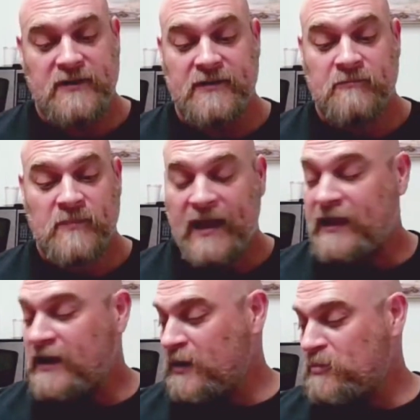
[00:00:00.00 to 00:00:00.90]
good.
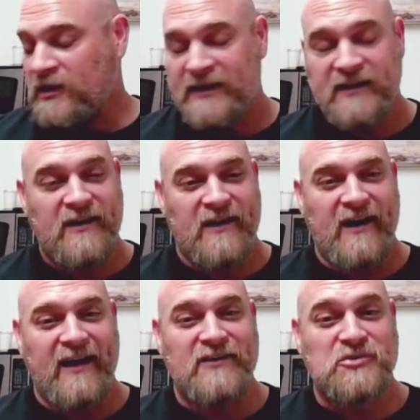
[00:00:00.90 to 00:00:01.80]
Hey, Pauline,
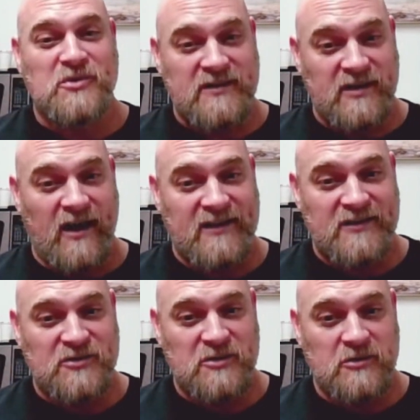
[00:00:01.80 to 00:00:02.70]
I enjoyed
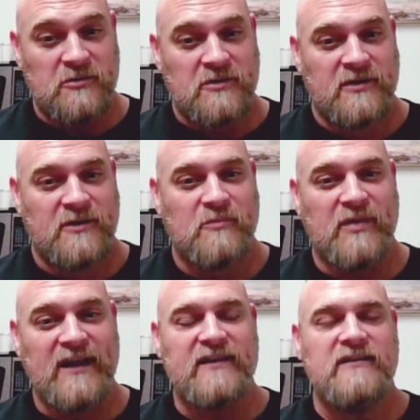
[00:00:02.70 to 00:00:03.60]
talking to you,
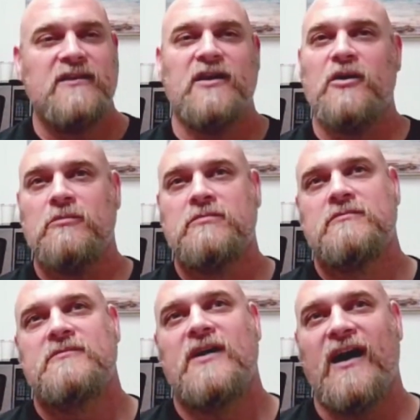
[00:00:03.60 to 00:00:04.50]
but
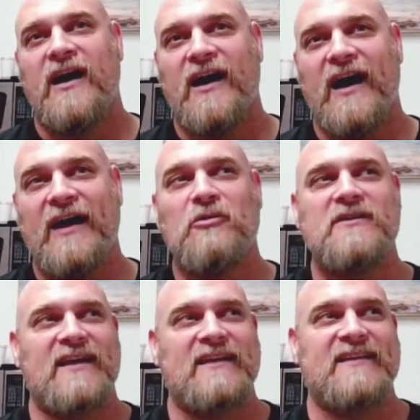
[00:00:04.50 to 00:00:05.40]
I
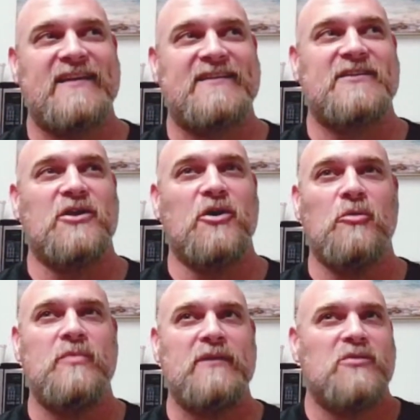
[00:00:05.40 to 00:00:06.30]
always like to get to
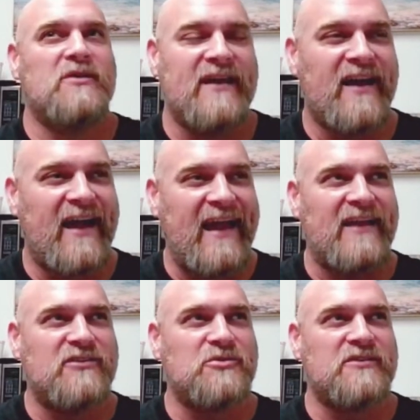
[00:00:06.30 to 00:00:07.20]
know people, and I
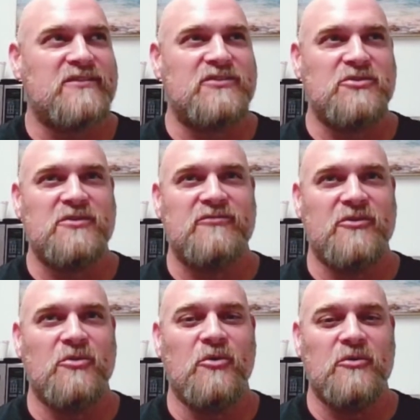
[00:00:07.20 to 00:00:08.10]
had you as a student
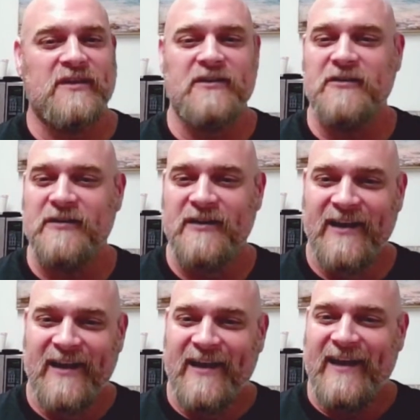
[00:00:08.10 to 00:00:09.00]
for a whole year,
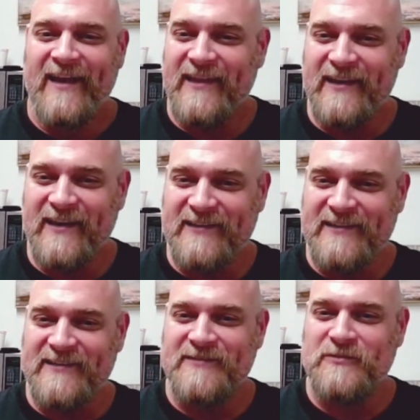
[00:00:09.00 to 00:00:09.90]
and then
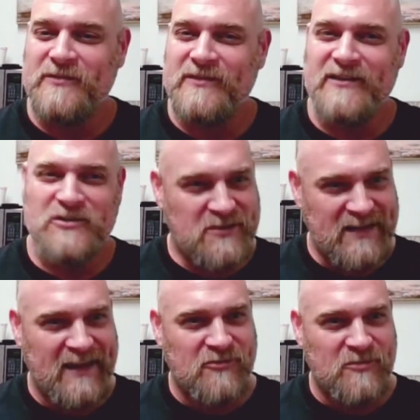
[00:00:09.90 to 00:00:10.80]
did you
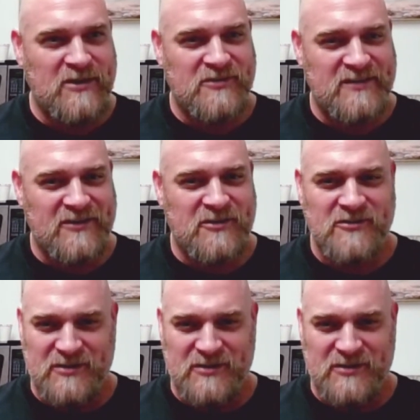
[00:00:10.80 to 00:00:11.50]
TA for me your senior year